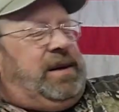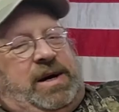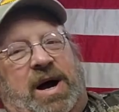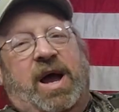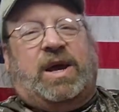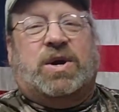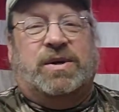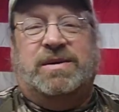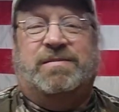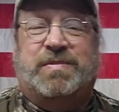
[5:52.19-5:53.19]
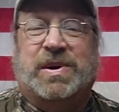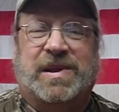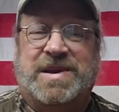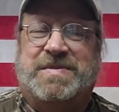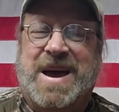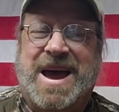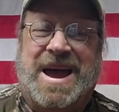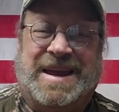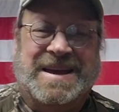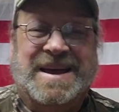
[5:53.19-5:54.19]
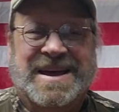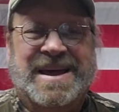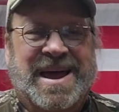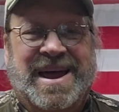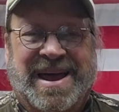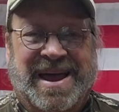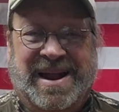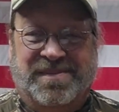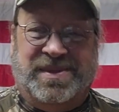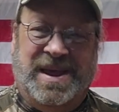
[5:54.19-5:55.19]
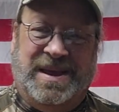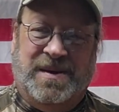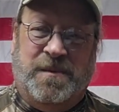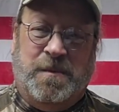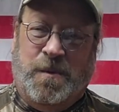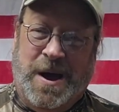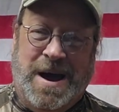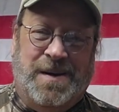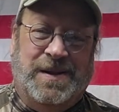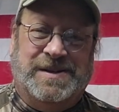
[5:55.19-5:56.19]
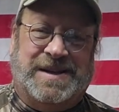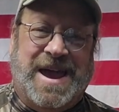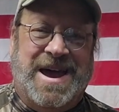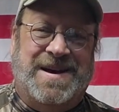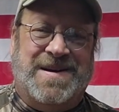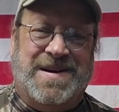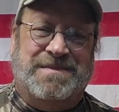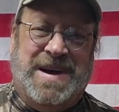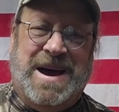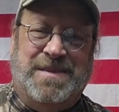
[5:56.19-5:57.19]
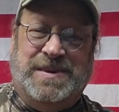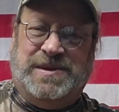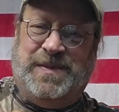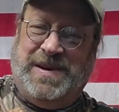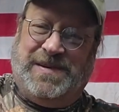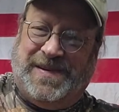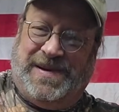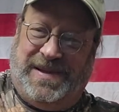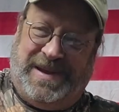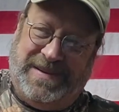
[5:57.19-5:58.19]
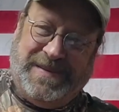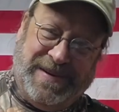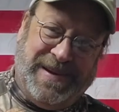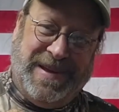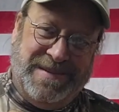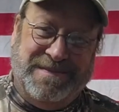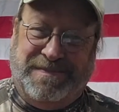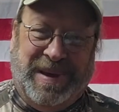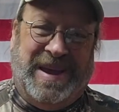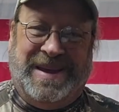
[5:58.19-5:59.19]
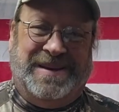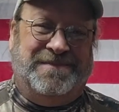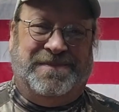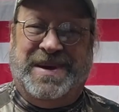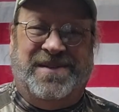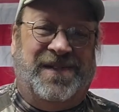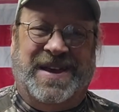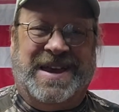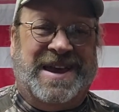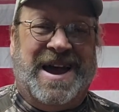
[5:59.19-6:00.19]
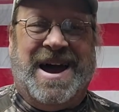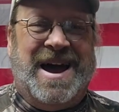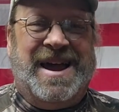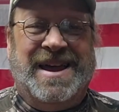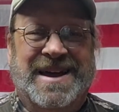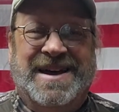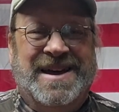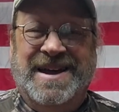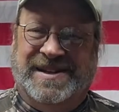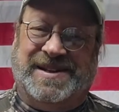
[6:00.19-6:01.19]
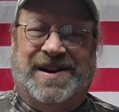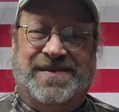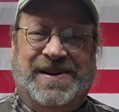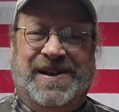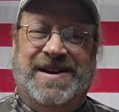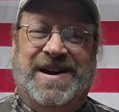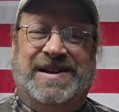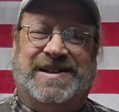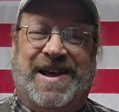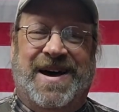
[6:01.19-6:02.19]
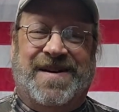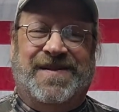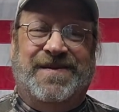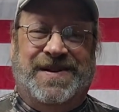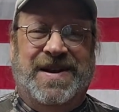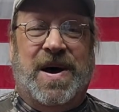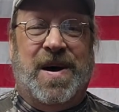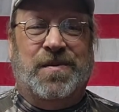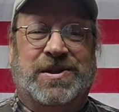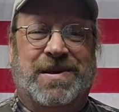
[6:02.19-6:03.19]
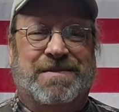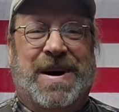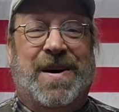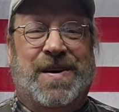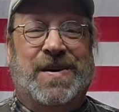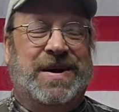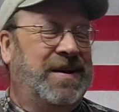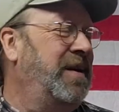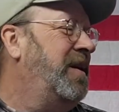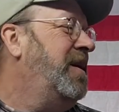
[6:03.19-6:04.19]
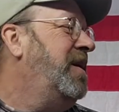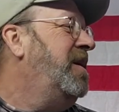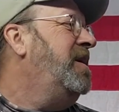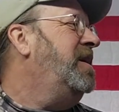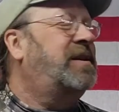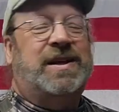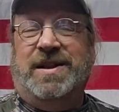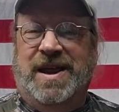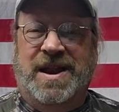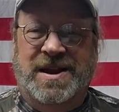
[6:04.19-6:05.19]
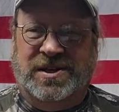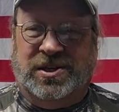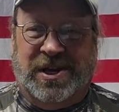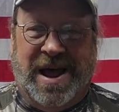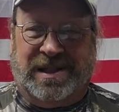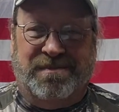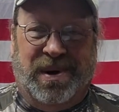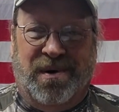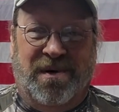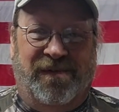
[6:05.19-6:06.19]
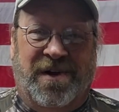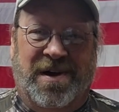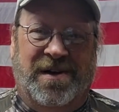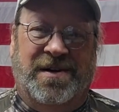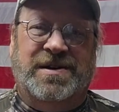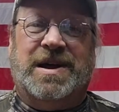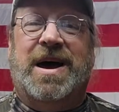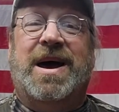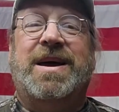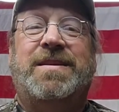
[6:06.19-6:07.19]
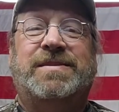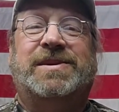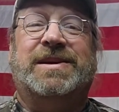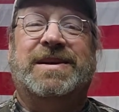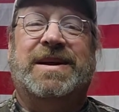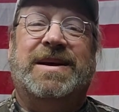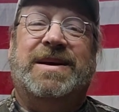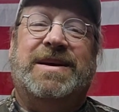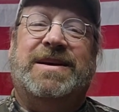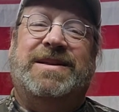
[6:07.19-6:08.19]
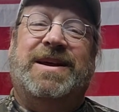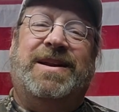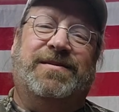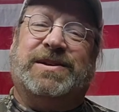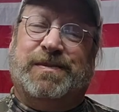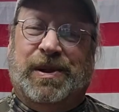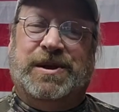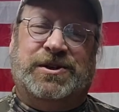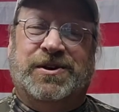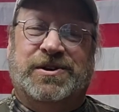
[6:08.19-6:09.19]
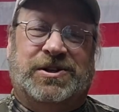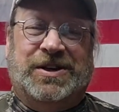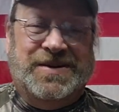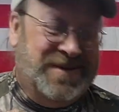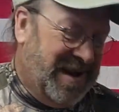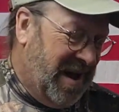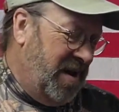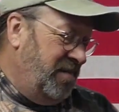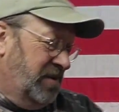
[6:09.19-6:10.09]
I couldn't pull it back. And I'm thinking, wow, this guy, Hunter Bob, must be a really, really big, beefy guy. He sent a really nice letter uh, the bow and it said they shot the bow over a hundred times and that it was a pleasure to shoot, and I'm